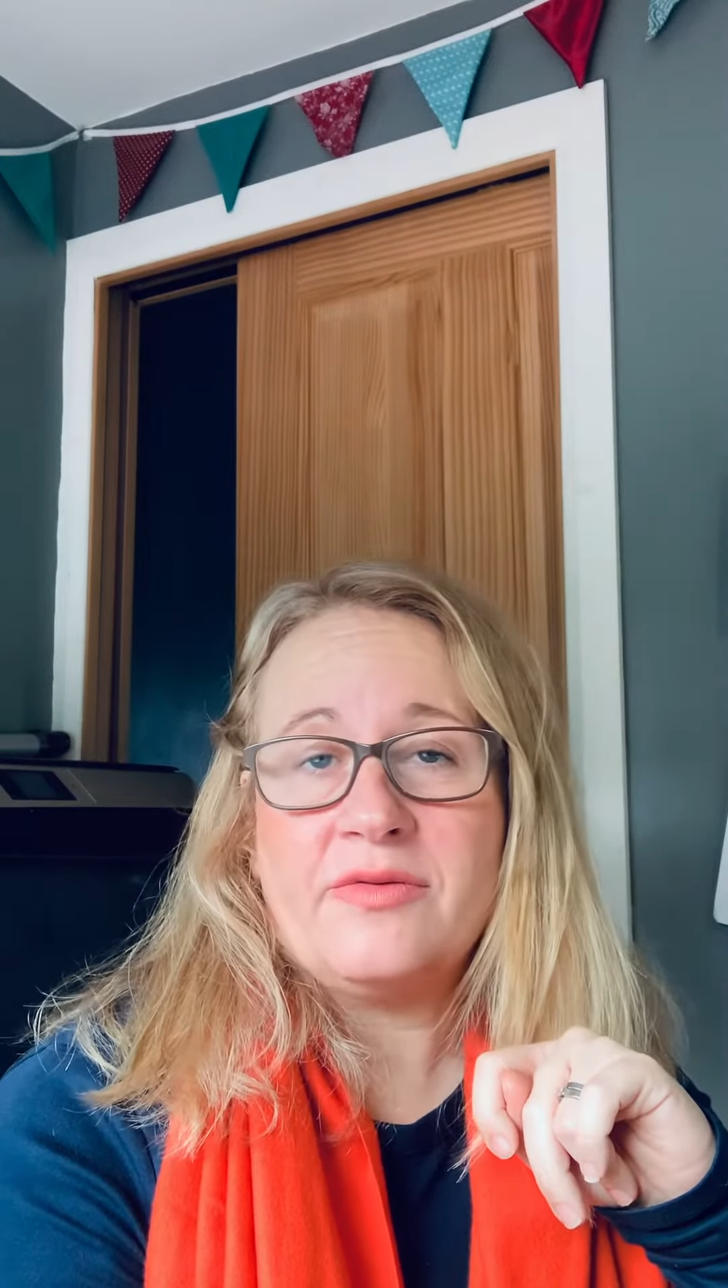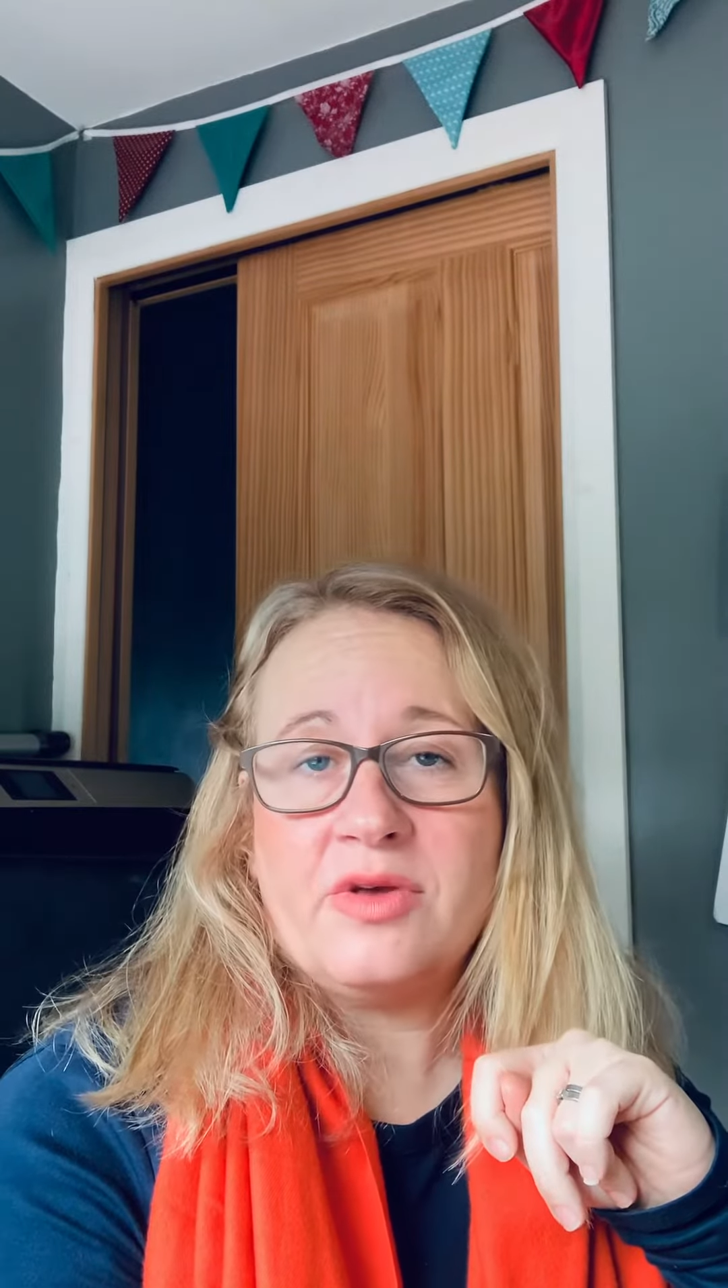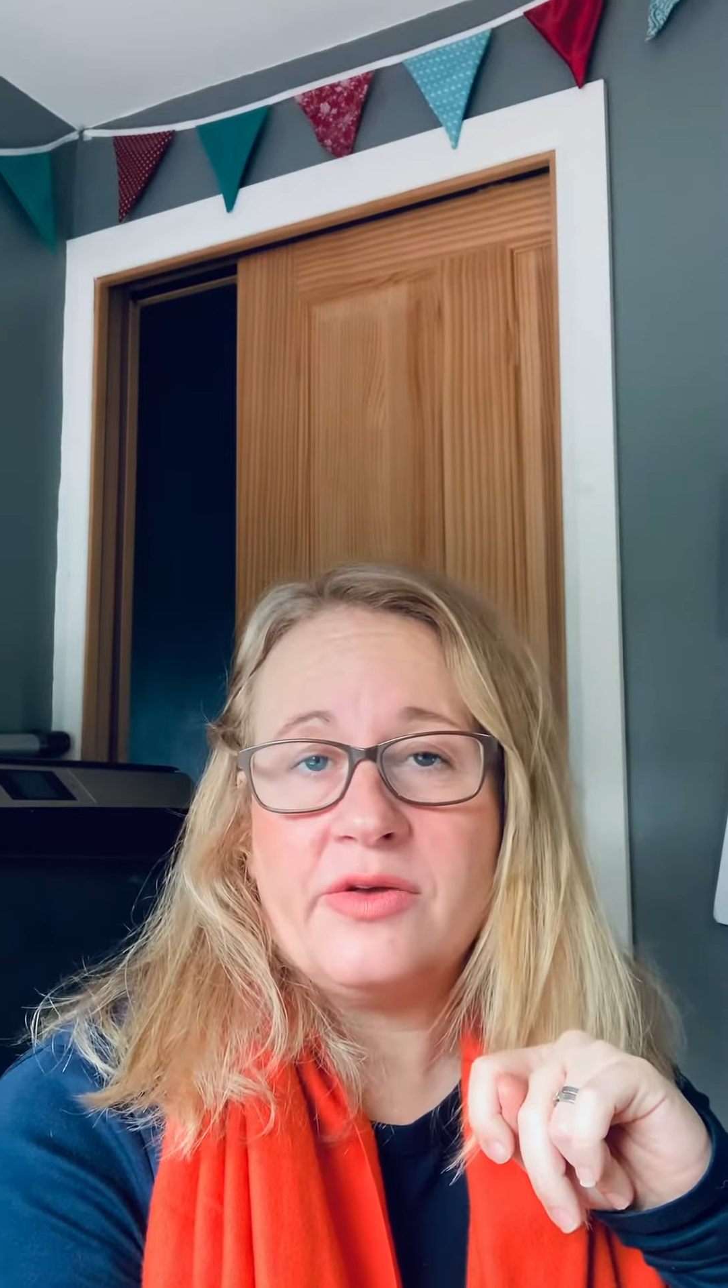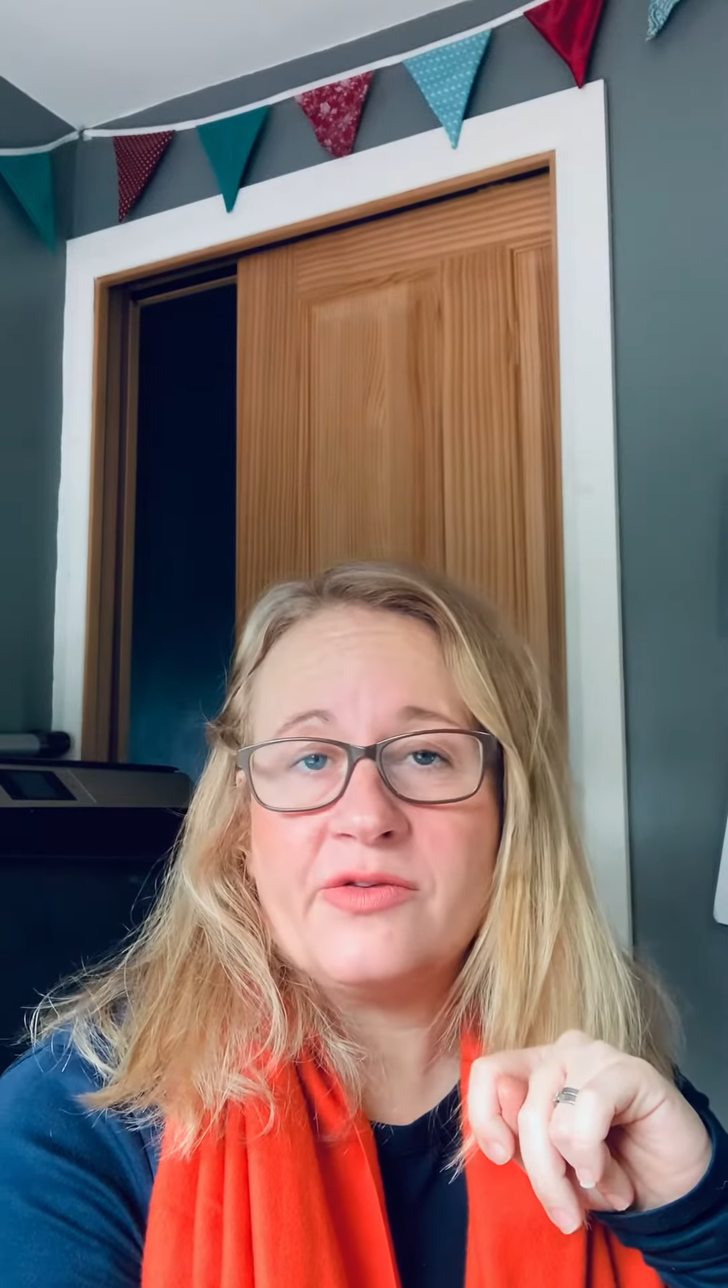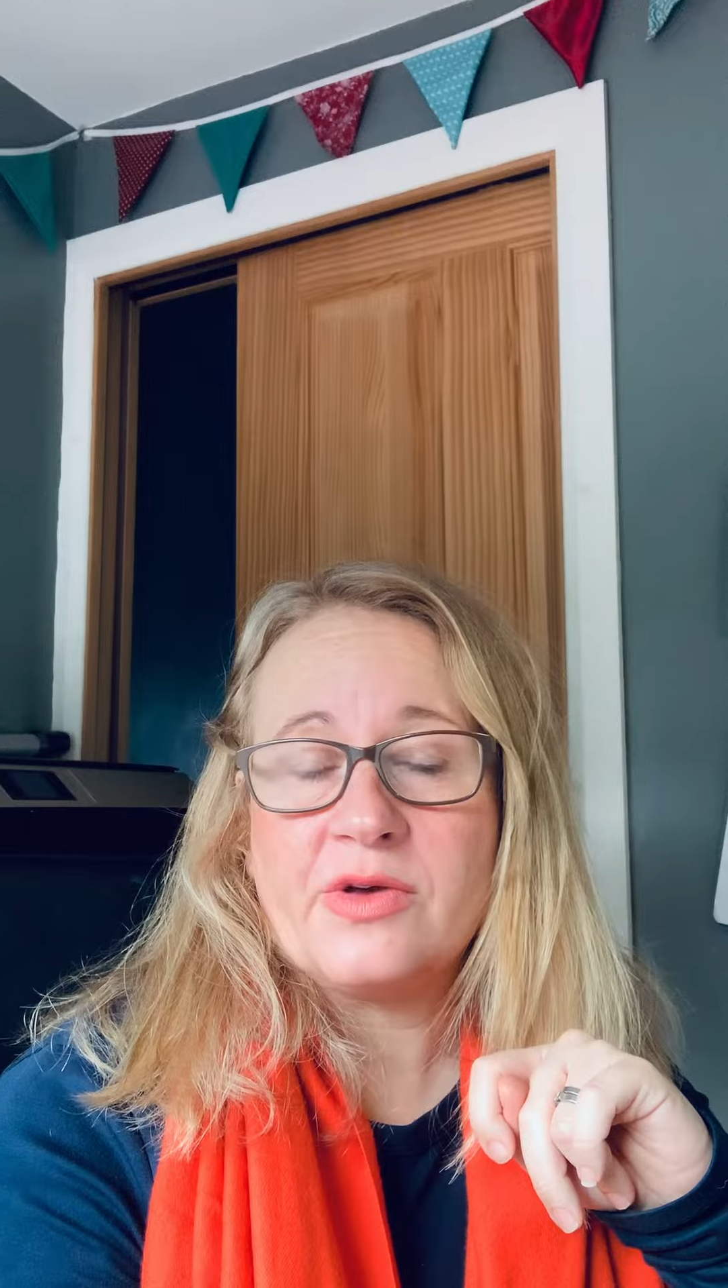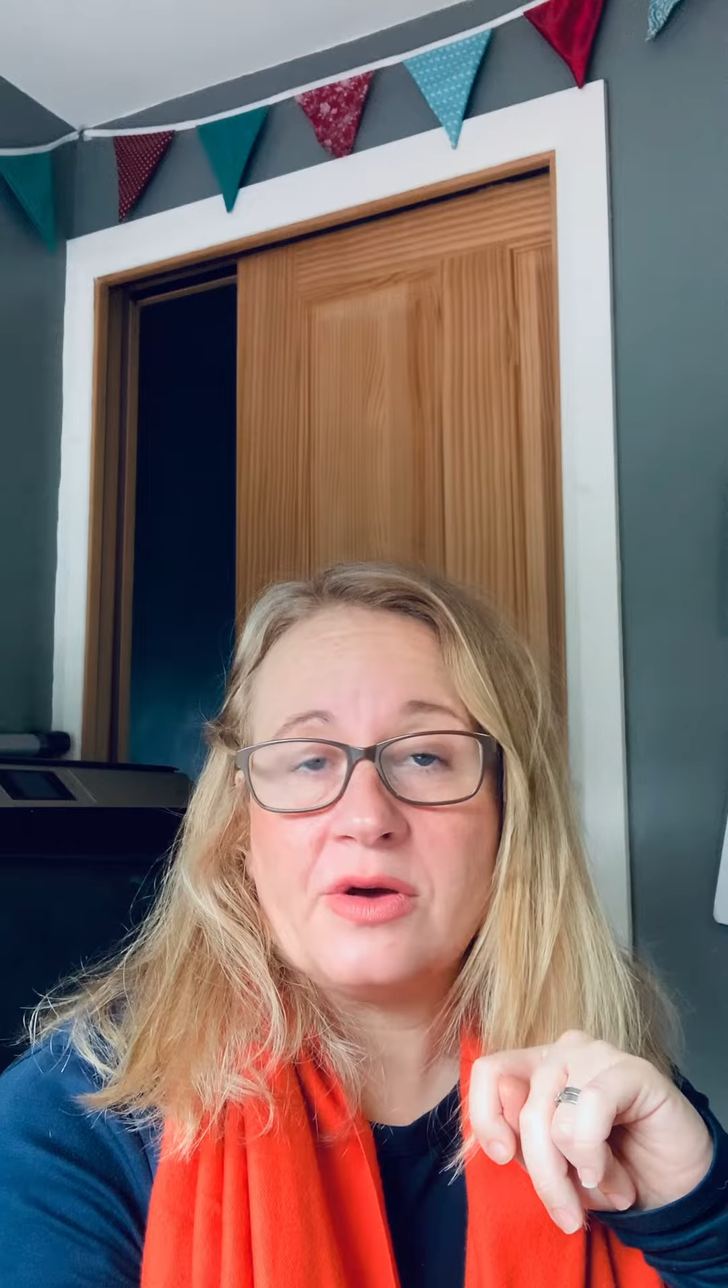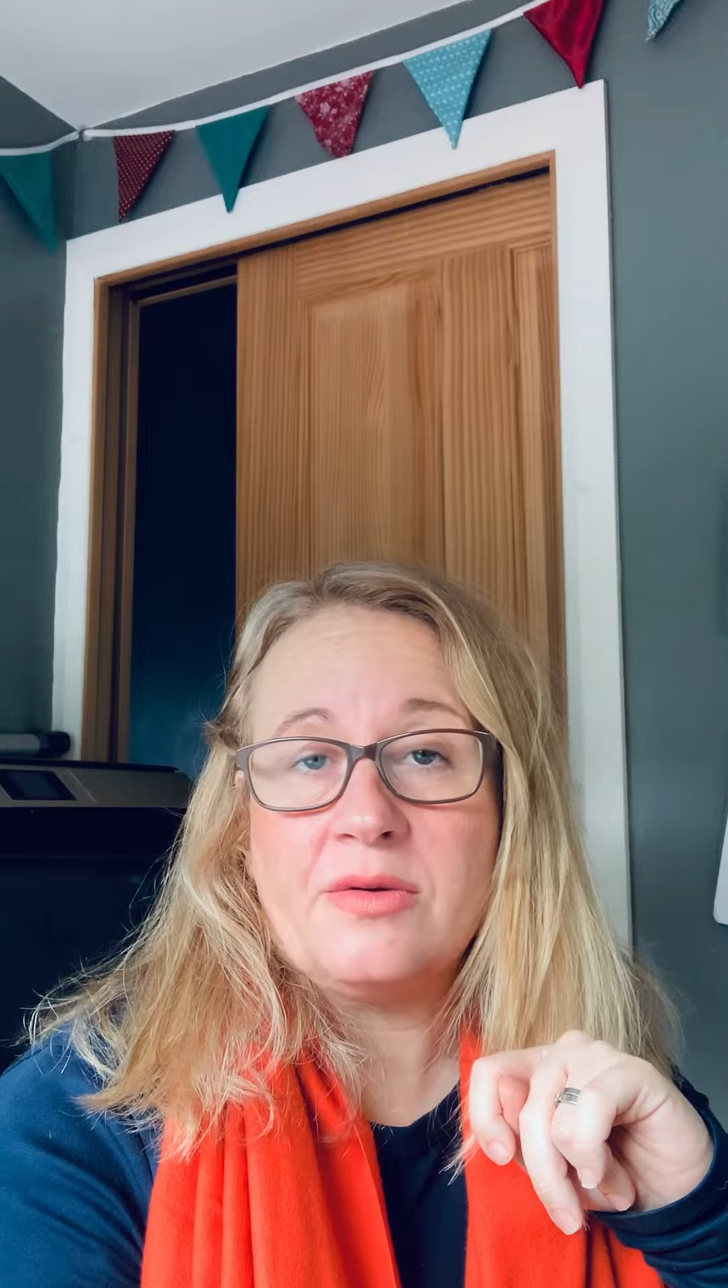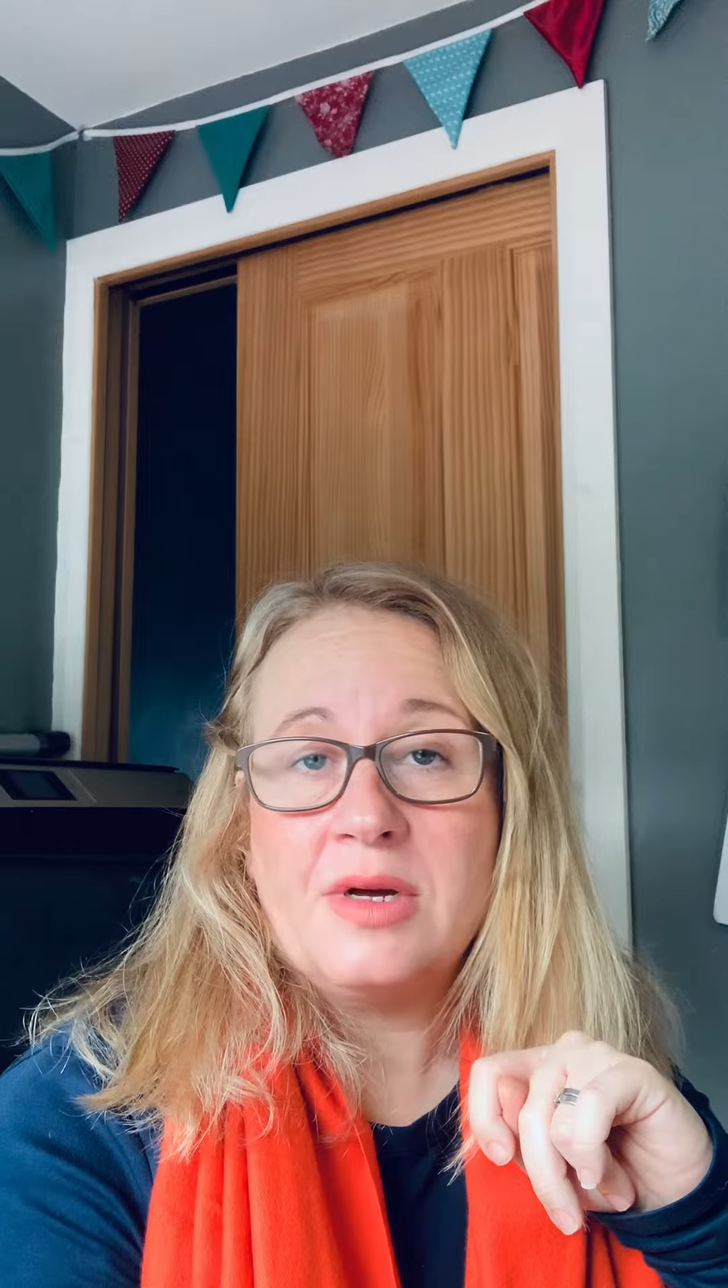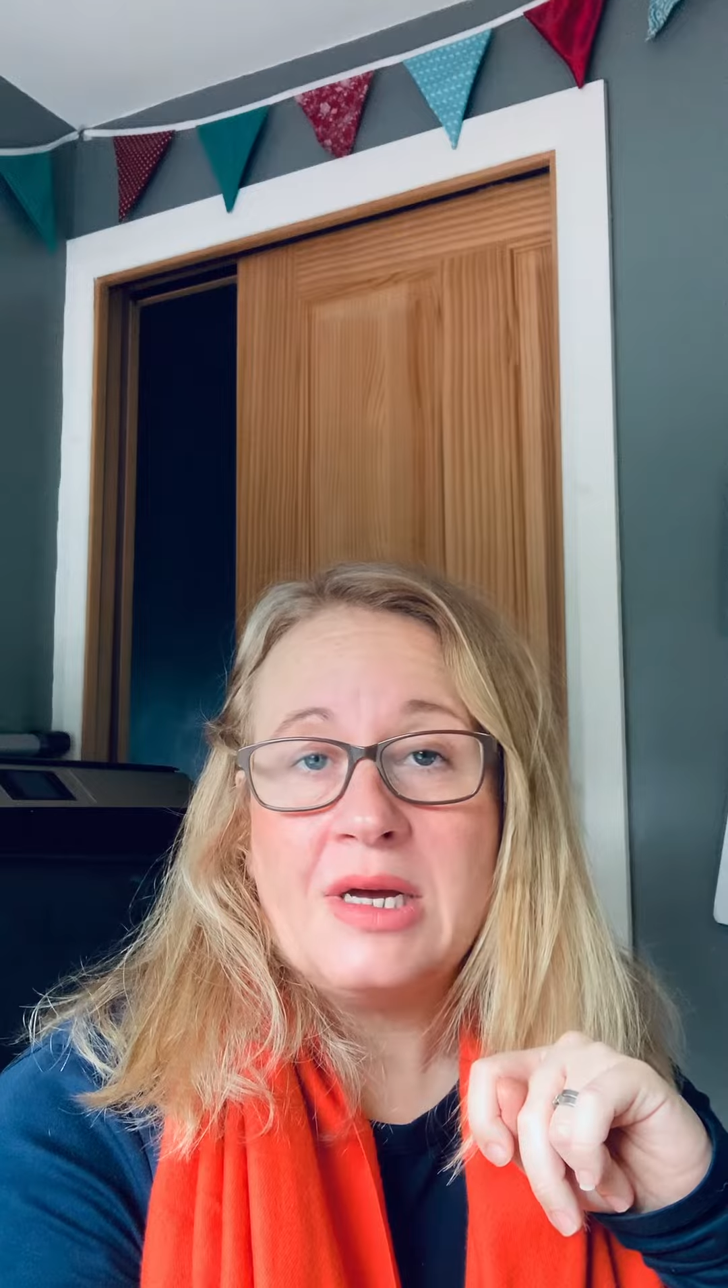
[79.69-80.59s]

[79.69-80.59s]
years ago.